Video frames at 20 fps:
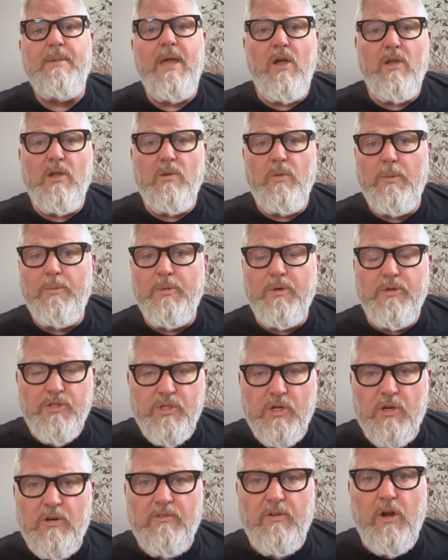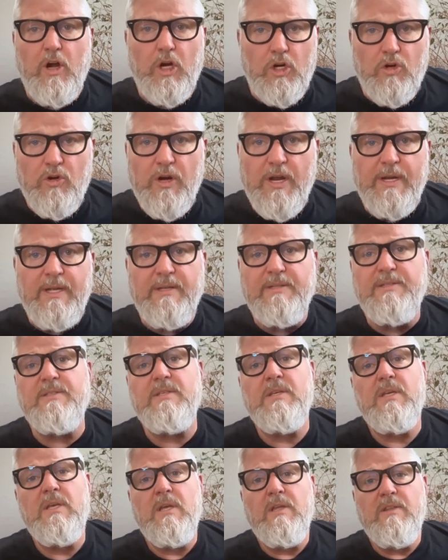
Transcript: How can we preserve our credits